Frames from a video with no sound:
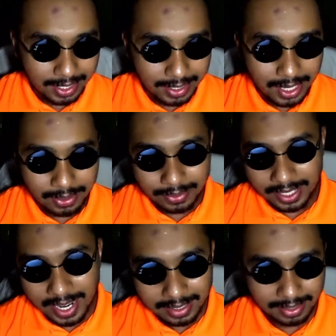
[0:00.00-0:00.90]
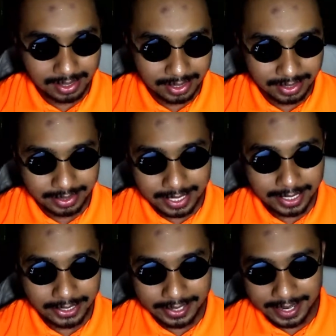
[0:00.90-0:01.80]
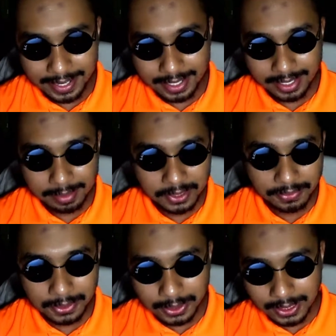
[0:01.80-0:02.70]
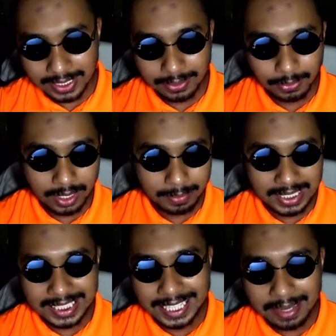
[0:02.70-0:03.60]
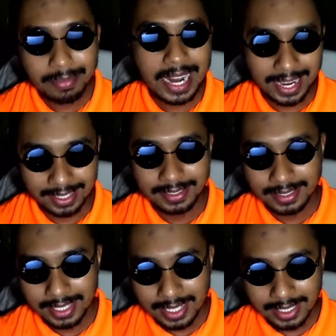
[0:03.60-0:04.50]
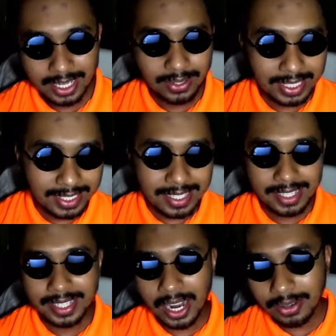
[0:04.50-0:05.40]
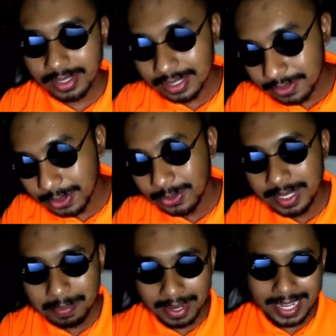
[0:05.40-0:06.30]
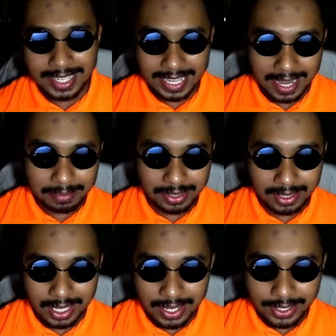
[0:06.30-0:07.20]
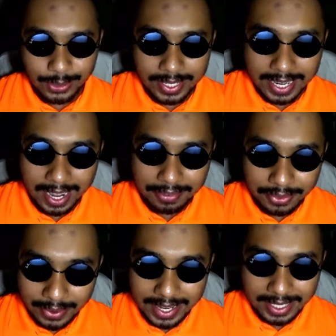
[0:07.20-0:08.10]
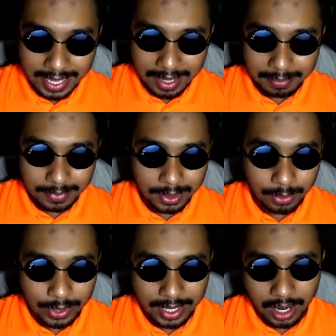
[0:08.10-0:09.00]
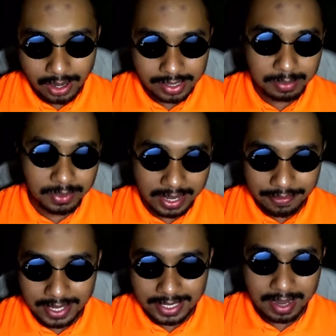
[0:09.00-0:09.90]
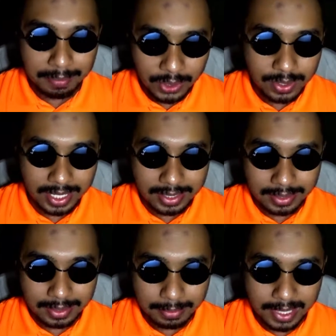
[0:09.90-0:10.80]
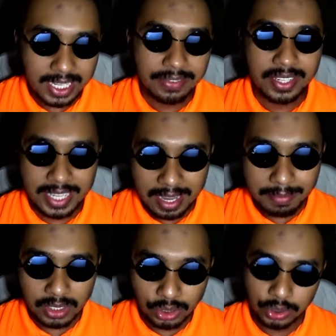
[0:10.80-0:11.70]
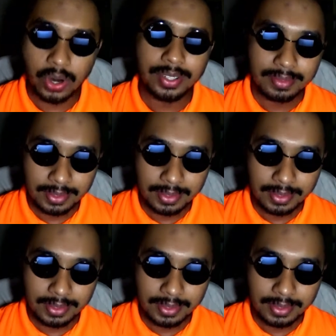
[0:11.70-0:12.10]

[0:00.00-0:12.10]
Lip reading: Now, the next category, number 4, will be game length. Now this doesn't count if you replay the games. You can have great game with awesome graphics and music, but if the game is short,